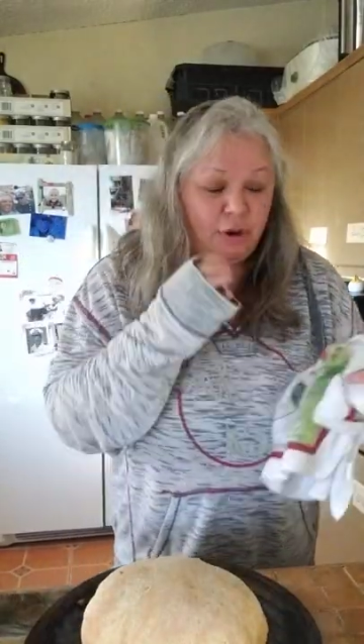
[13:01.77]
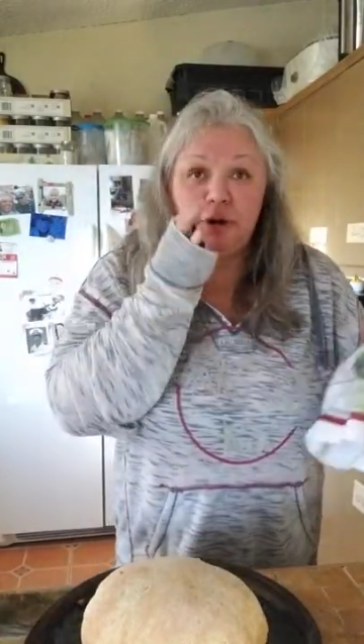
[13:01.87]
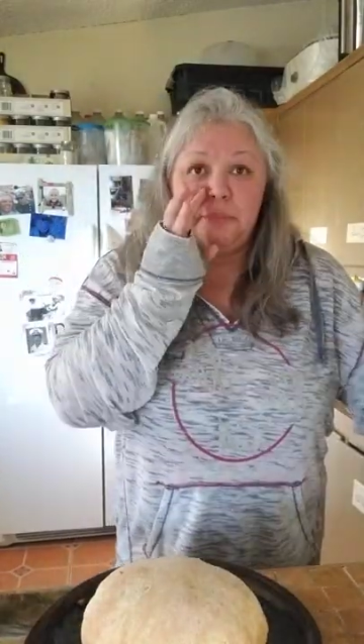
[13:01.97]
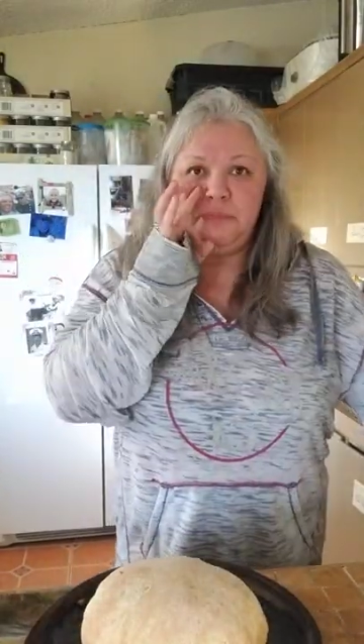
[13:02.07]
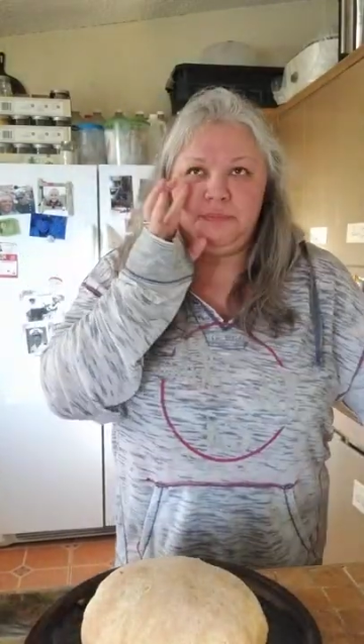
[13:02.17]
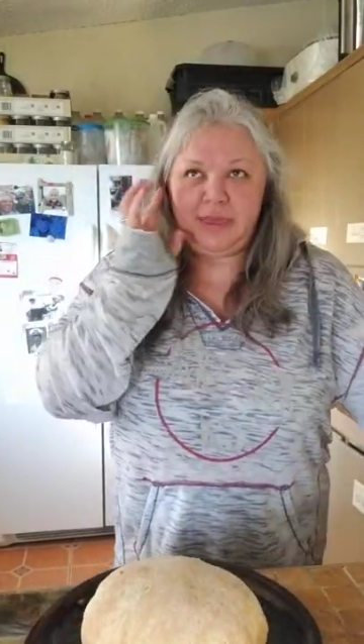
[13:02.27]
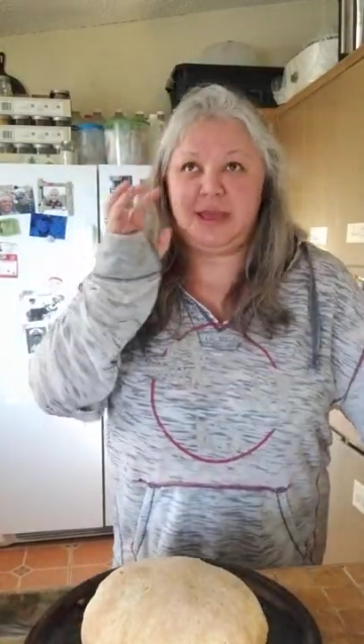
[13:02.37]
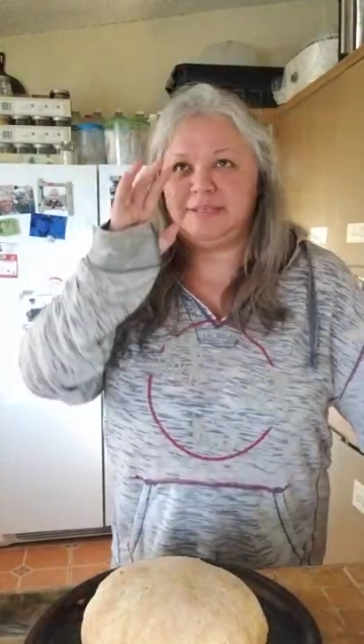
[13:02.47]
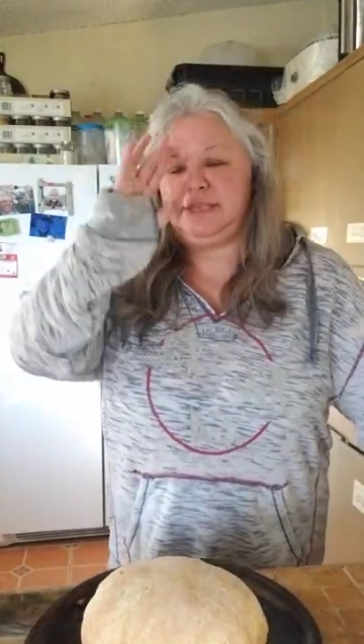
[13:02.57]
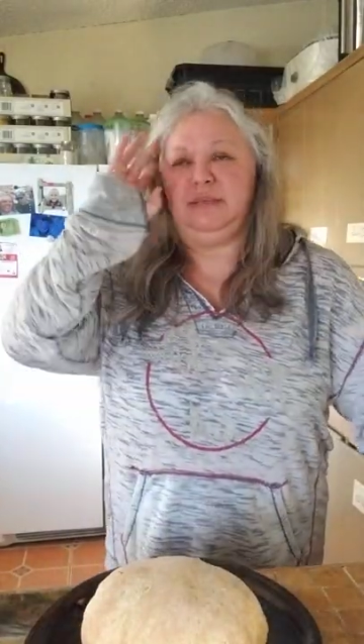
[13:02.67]
or
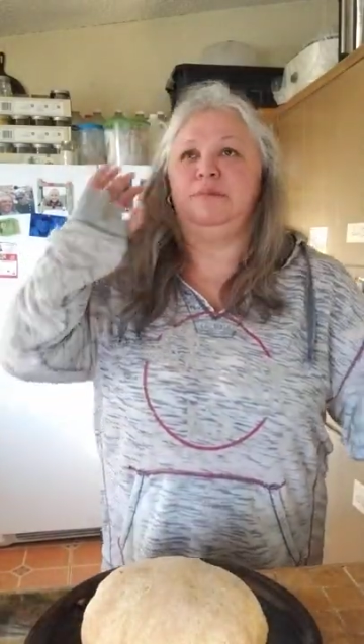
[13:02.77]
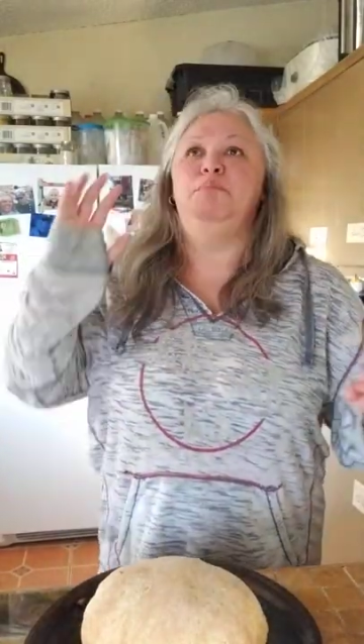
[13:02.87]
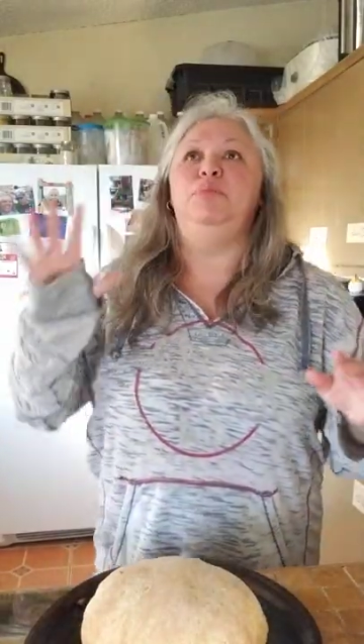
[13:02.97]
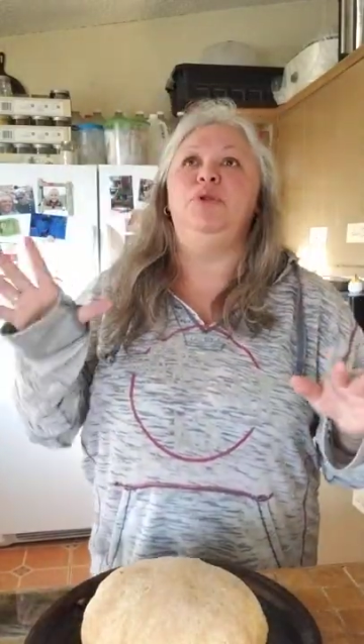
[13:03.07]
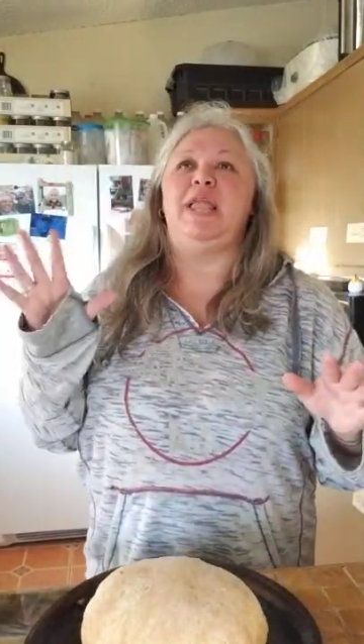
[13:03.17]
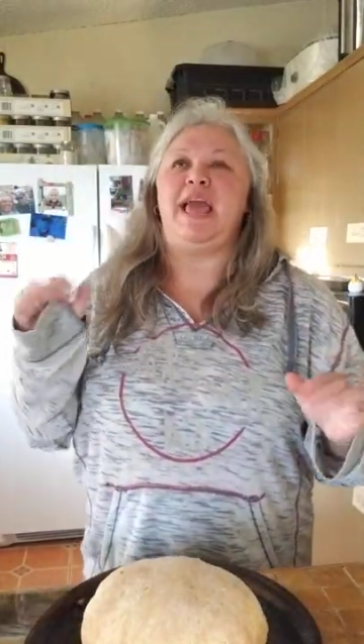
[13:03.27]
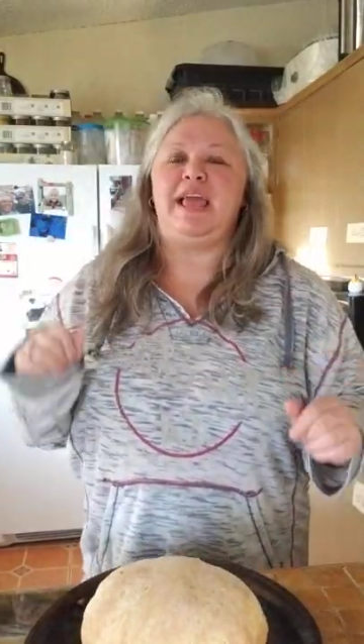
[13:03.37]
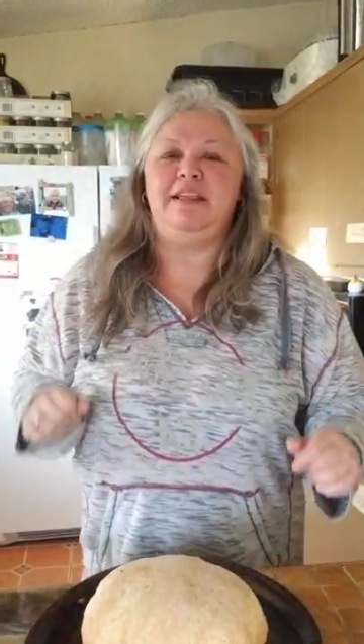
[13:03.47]
yes, brulee,